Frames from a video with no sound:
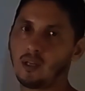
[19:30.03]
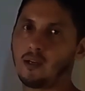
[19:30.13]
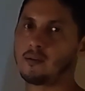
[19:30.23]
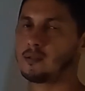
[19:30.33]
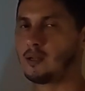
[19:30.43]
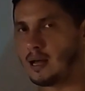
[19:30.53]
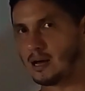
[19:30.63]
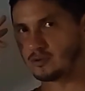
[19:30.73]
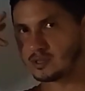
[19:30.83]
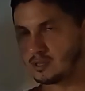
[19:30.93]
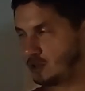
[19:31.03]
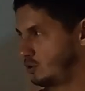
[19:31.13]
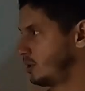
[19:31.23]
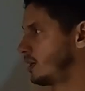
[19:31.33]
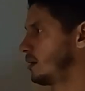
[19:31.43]
later, I'll see
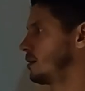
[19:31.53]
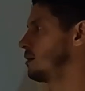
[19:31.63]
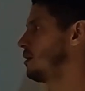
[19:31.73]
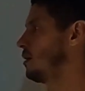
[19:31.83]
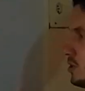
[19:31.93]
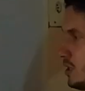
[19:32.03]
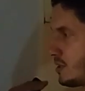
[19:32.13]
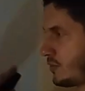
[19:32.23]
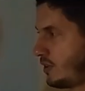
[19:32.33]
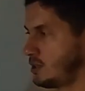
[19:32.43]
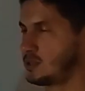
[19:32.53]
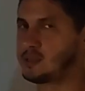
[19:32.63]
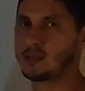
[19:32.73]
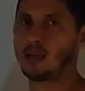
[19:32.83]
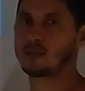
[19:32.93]
you later. We just finished
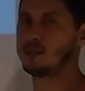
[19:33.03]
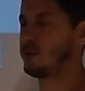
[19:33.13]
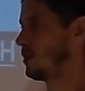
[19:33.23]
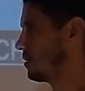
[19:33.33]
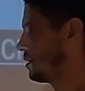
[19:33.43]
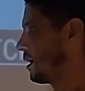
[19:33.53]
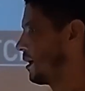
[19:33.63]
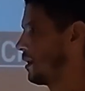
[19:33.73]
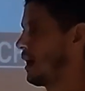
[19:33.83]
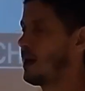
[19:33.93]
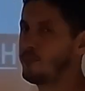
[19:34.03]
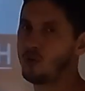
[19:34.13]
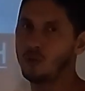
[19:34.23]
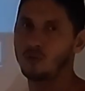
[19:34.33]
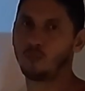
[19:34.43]
this lesson here, and I'm
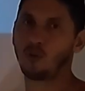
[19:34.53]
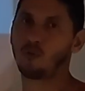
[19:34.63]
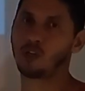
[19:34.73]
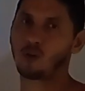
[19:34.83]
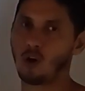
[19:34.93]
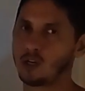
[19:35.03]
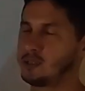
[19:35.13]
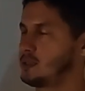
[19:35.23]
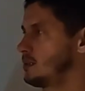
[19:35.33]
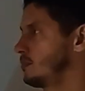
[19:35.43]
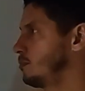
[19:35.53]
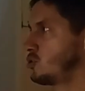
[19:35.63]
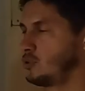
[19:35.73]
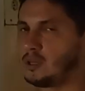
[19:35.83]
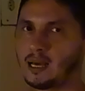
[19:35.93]
going to be recording
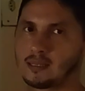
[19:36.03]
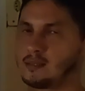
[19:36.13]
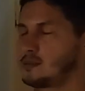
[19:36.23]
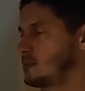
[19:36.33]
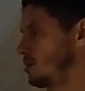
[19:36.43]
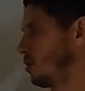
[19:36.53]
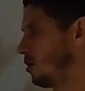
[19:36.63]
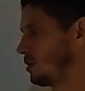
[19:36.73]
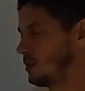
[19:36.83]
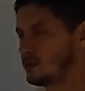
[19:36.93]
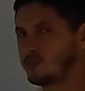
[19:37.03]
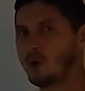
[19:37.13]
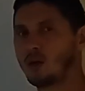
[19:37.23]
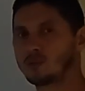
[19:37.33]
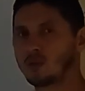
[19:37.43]
2 lessons on
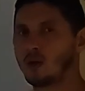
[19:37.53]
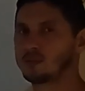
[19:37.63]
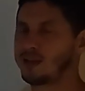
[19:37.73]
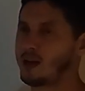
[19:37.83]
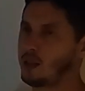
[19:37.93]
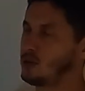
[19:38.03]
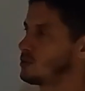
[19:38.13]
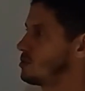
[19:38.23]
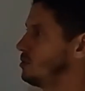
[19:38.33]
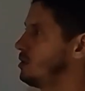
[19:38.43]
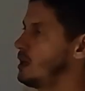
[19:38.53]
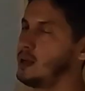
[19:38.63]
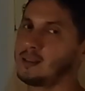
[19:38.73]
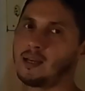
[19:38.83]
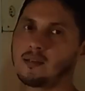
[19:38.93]
Small Talk Dialogue
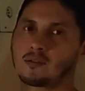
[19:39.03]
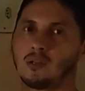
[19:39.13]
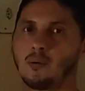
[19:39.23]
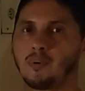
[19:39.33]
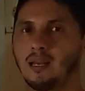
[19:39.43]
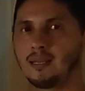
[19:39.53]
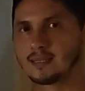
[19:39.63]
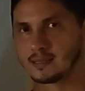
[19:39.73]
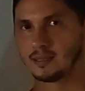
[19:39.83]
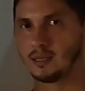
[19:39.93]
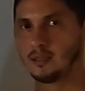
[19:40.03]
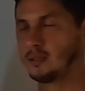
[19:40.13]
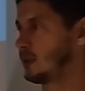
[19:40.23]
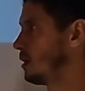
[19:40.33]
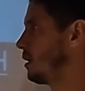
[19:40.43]
2. There's going to be
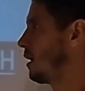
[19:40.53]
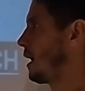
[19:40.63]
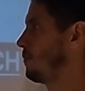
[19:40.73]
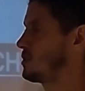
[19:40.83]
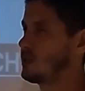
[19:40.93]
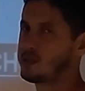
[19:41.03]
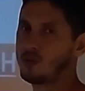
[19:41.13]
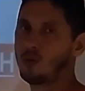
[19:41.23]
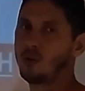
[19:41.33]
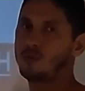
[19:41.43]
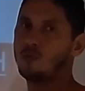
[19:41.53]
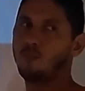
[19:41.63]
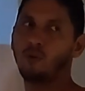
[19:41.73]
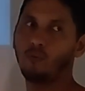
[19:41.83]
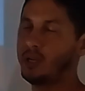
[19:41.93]
listening. I'm just going to
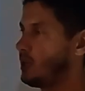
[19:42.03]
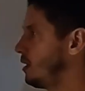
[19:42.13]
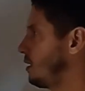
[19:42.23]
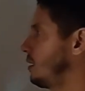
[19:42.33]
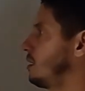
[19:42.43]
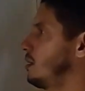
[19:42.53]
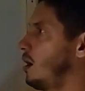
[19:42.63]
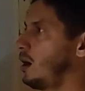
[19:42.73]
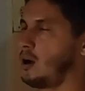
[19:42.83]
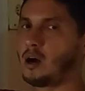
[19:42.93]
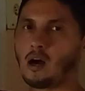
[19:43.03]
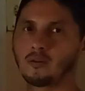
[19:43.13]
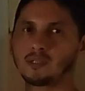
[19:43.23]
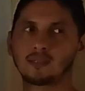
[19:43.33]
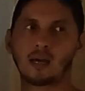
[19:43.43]
be reading
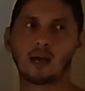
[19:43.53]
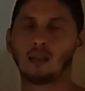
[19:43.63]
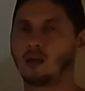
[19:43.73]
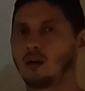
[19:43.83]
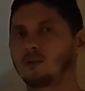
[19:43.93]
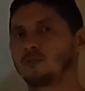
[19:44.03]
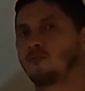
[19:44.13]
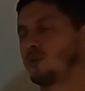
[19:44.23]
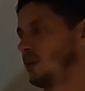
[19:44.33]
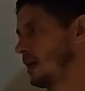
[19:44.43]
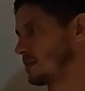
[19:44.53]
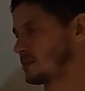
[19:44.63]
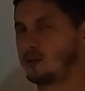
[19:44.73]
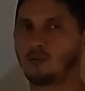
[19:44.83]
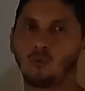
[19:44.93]
all the dialogue from
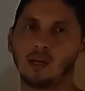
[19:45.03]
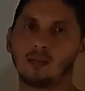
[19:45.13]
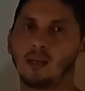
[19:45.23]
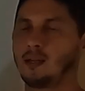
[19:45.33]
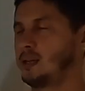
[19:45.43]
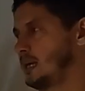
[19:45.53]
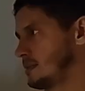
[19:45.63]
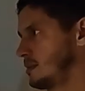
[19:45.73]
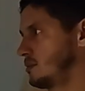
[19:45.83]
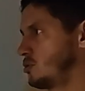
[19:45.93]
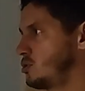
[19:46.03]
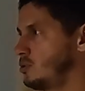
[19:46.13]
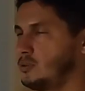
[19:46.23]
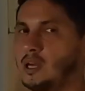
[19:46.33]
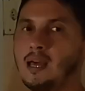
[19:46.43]
lesson 1 and lesson
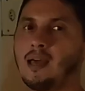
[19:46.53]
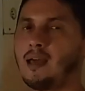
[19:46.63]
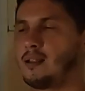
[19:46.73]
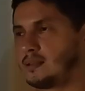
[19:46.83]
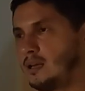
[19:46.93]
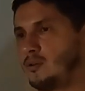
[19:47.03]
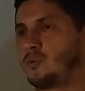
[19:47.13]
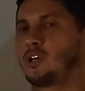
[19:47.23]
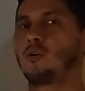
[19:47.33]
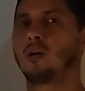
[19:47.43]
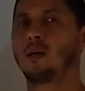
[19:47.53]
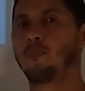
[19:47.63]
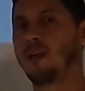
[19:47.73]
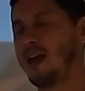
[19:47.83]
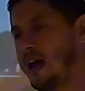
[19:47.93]
2, and then we're going to
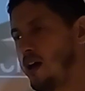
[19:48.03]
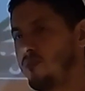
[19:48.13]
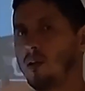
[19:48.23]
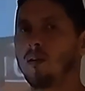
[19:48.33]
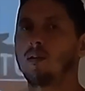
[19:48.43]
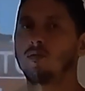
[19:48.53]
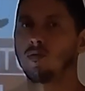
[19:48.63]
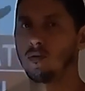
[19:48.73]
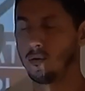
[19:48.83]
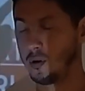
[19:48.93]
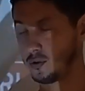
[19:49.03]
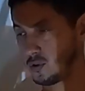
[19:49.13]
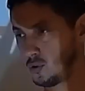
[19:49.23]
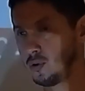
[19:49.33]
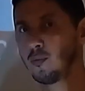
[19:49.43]
be having
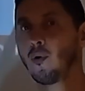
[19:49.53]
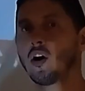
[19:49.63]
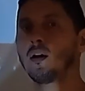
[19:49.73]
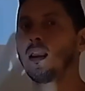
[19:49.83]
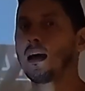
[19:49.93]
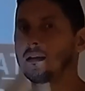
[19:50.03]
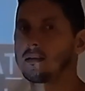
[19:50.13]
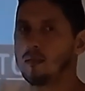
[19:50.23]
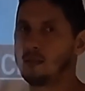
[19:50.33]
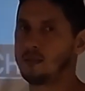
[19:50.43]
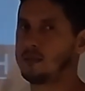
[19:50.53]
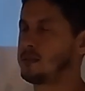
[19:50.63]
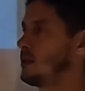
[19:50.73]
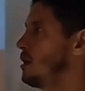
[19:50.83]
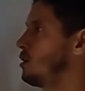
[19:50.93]
2 more
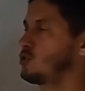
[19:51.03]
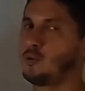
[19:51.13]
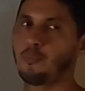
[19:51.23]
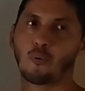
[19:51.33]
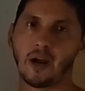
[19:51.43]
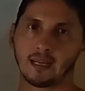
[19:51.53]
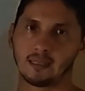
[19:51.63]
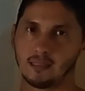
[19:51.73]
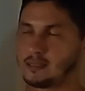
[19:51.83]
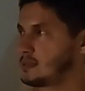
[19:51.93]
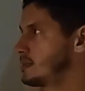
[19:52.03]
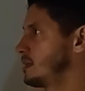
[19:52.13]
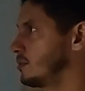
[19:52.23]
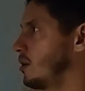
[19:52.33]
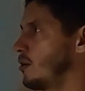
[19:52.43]
lessons to practice.
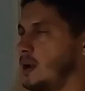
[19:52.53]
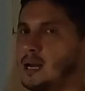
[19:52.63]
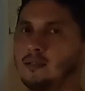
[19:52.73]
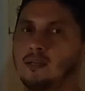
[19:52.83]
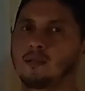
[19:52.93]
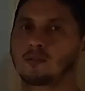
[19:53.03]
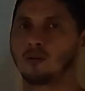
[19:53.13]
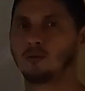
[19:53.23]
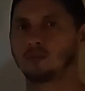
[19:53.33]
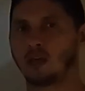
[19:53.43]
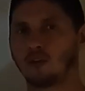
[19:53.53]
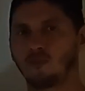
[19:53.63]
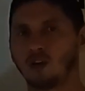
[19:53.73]
Alright? So thank you